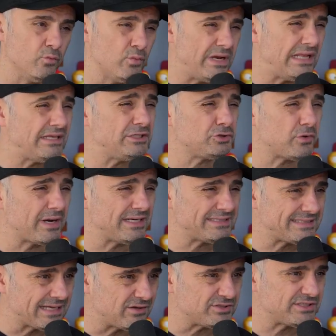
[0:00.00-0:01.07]
you're really trying to
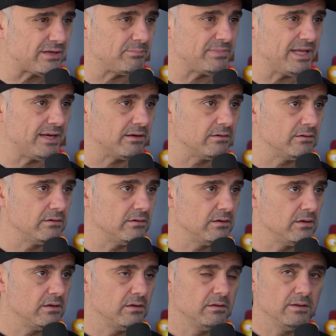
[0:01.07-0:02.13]
sell something,
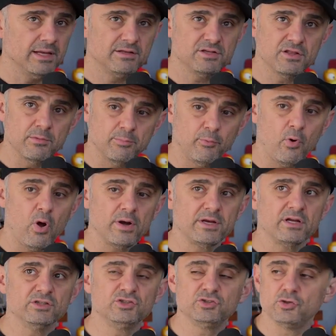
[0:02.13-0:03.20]
like to the broad
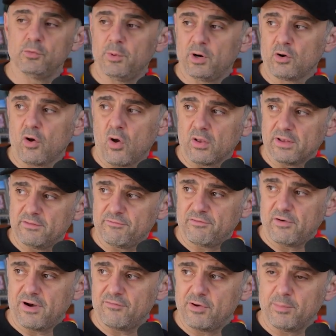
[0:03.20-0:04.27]
consumer, call it
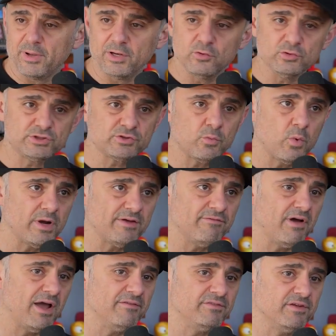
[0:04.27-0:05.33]
for everybody who's
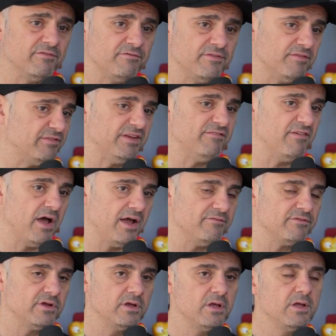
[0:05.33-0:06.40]
25 to
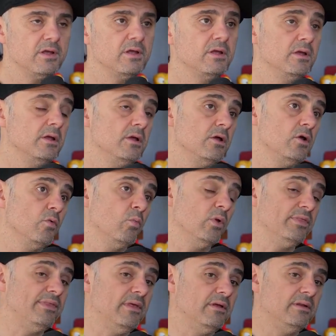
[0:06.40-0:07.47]
55.
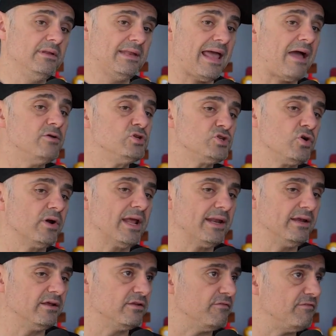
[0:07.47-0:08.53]
Well, now you start
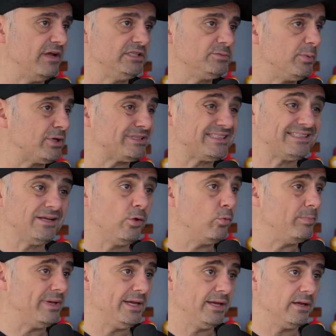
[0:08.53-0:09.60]
getting into Facebook still
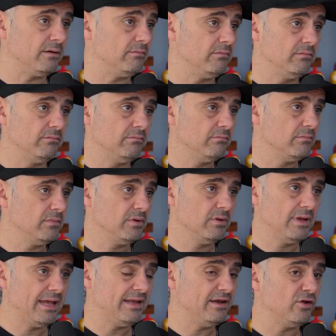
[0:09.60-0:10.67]
being
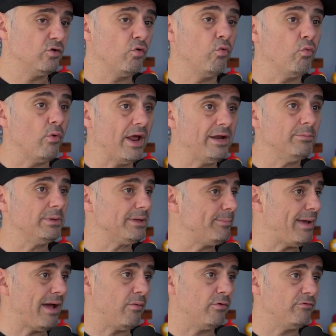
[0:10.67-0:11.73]
an incredibly
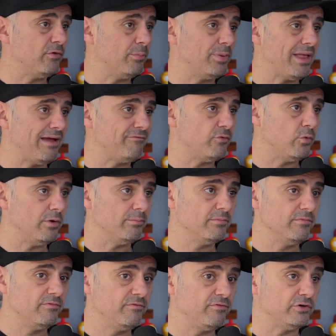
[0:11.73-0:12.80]
powerful
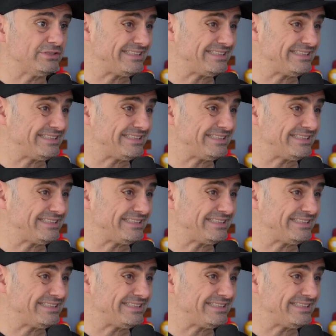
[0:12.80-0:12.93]
platform for